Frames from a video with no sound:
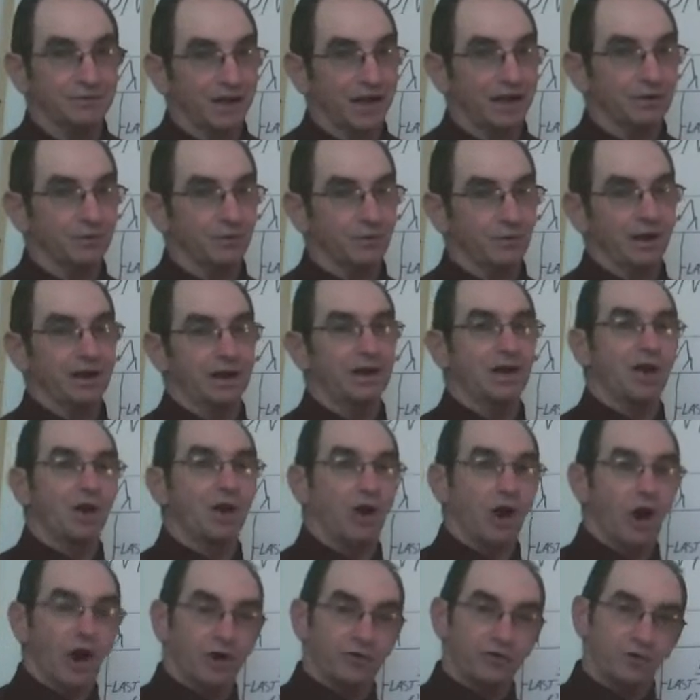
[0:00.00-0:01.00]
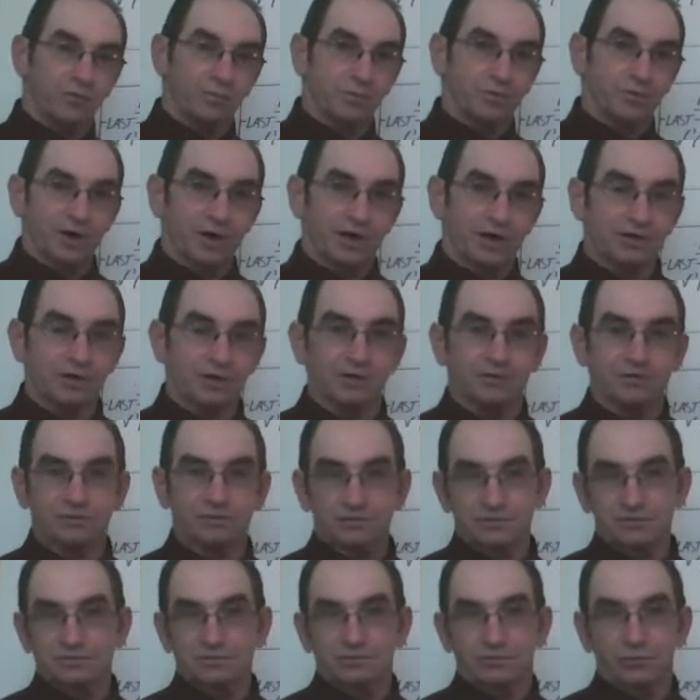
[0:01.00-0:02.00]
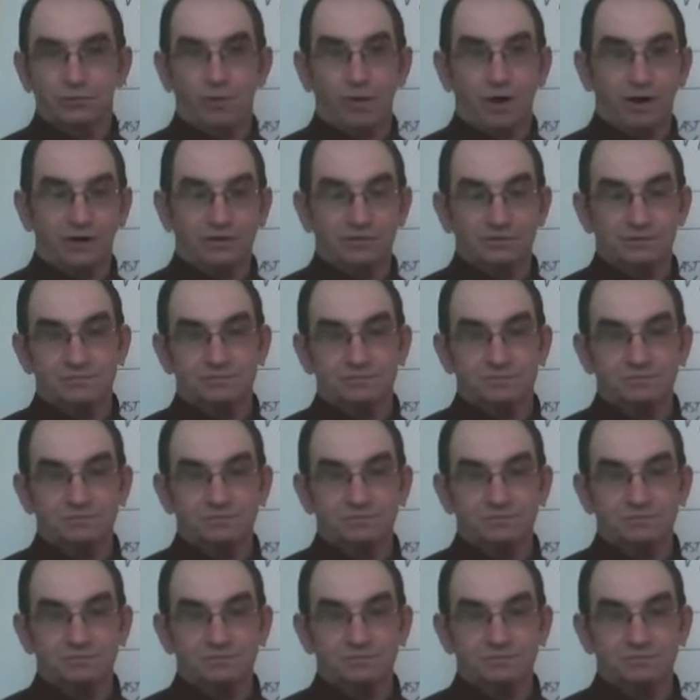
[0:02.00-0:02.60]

that way over a period of, what,